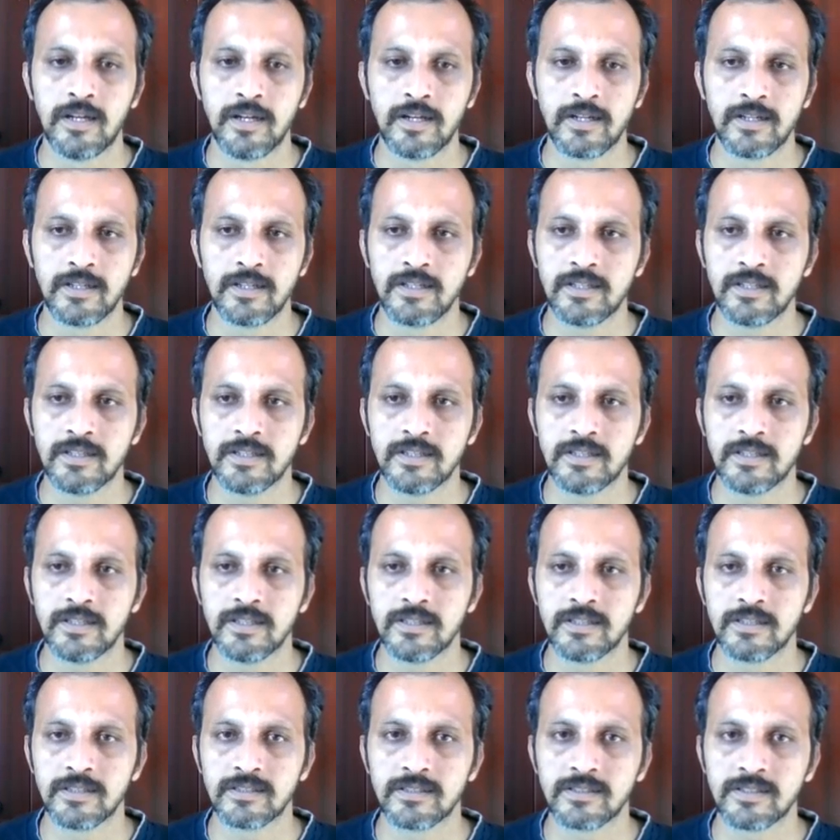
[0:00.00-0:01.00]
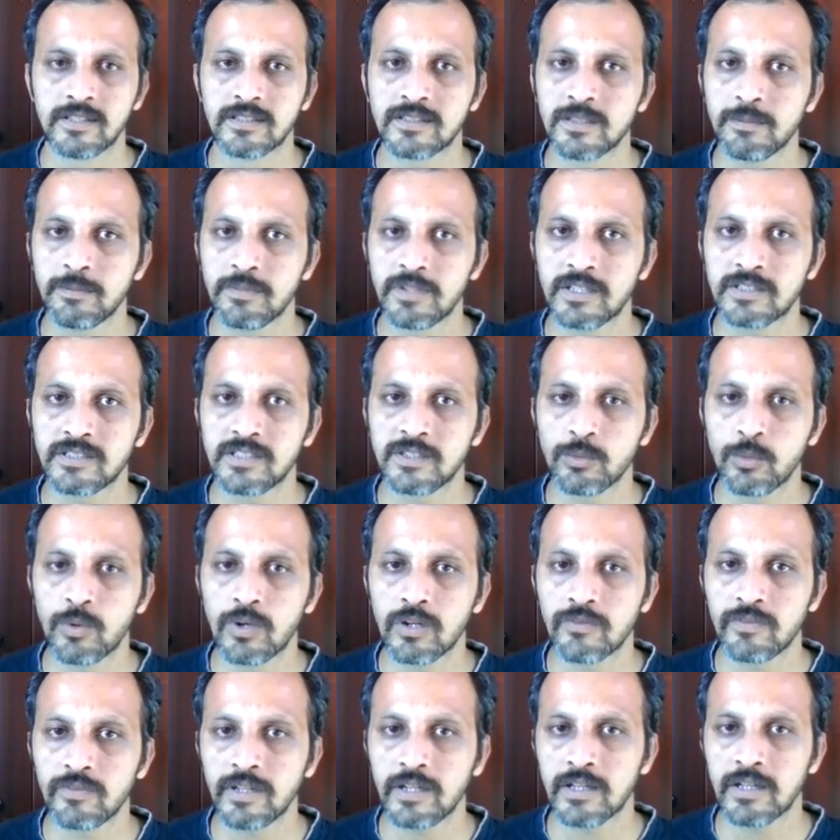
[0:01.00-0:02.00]
And the similar thing
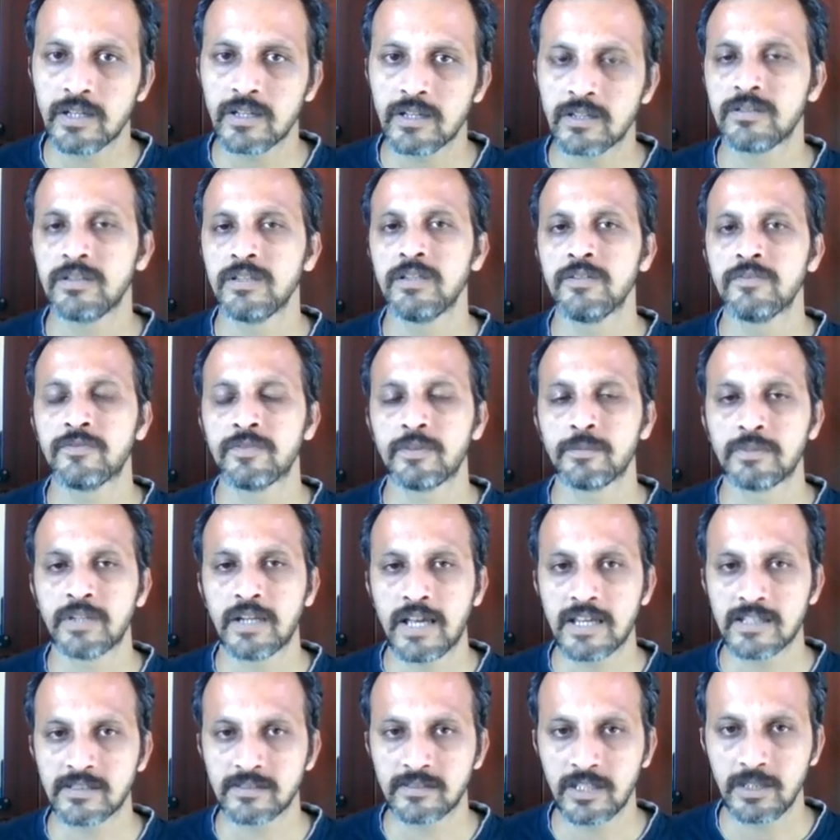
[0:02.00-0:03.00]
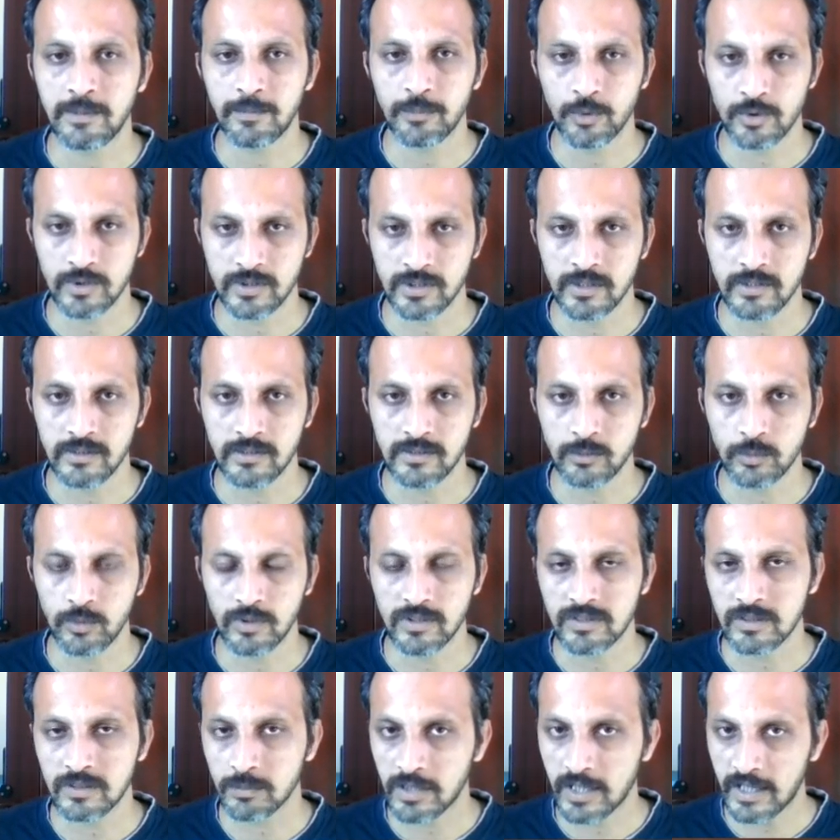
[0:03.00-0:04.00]
what we have seen from the last three positions,
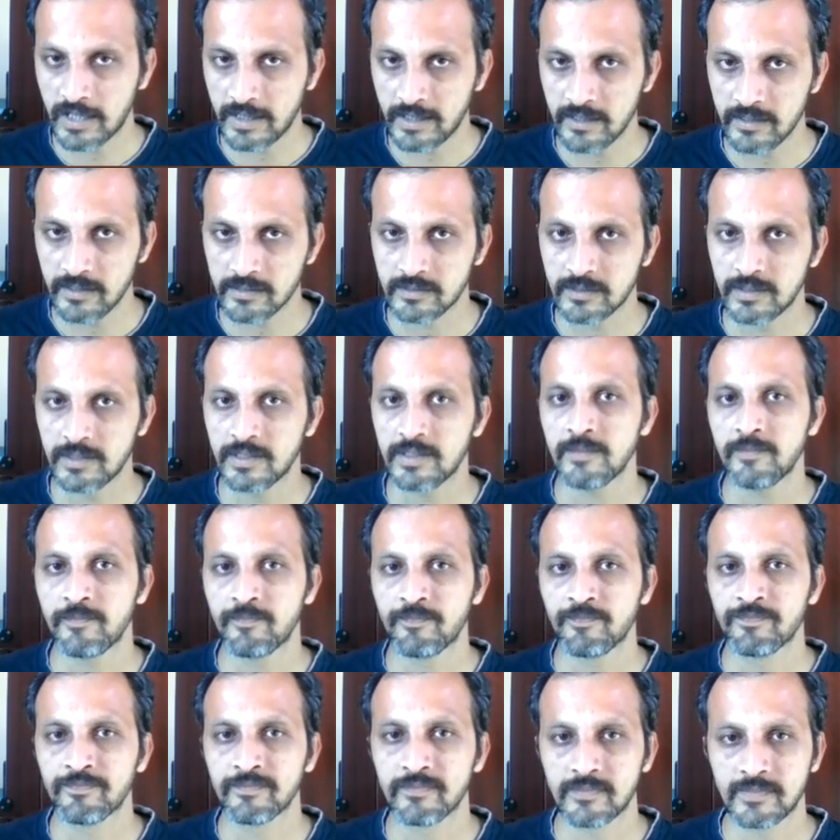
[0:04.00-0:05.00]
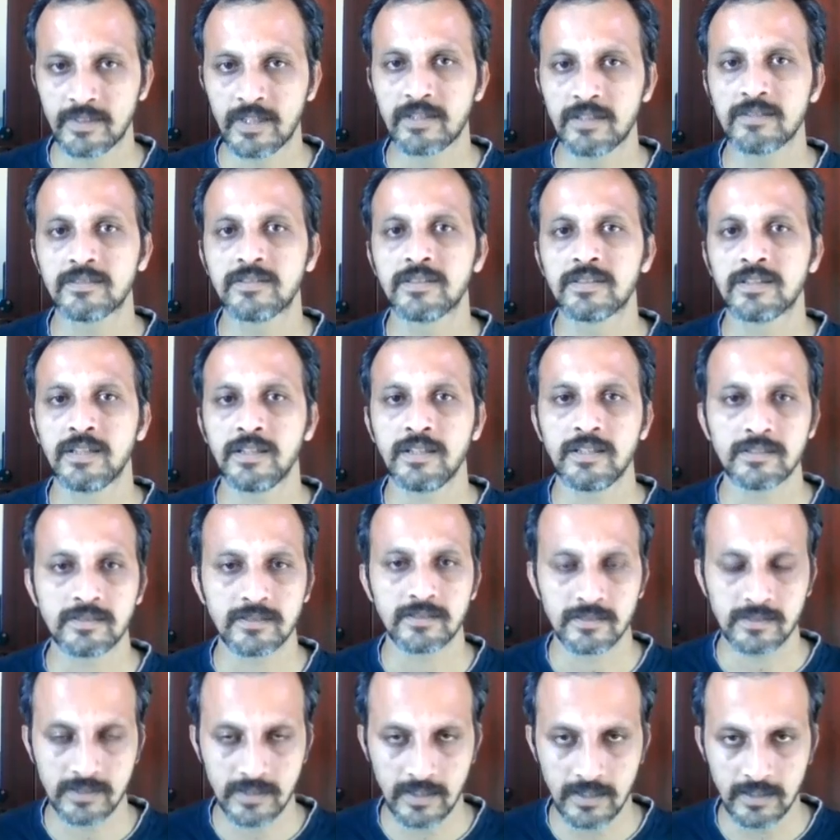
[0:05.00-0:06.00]
one similarity is there. That is the king
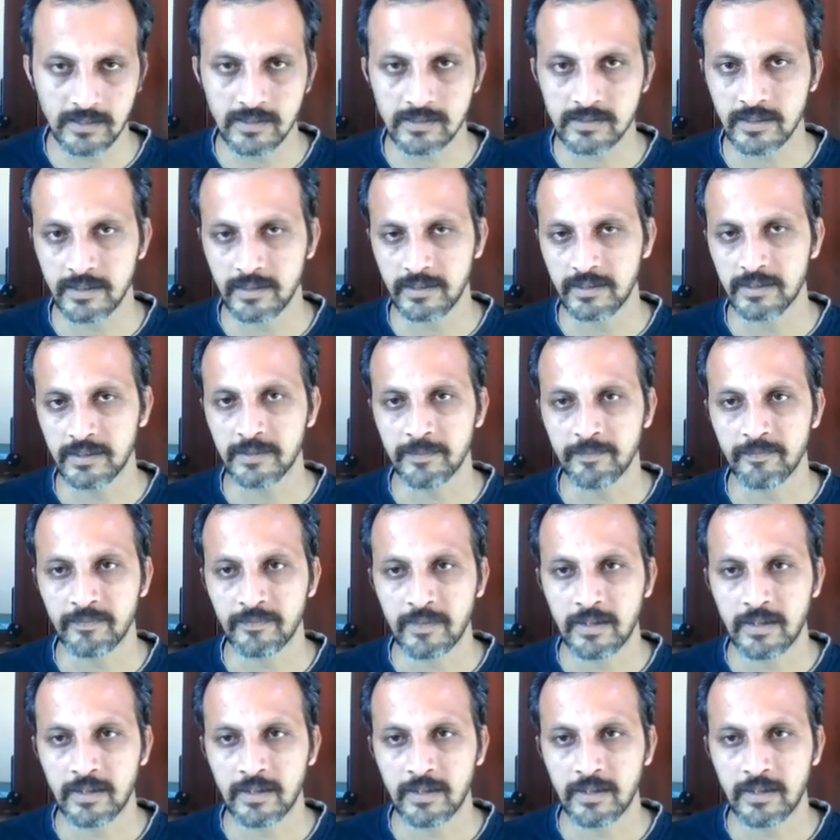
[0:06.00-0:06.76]
is still in the center.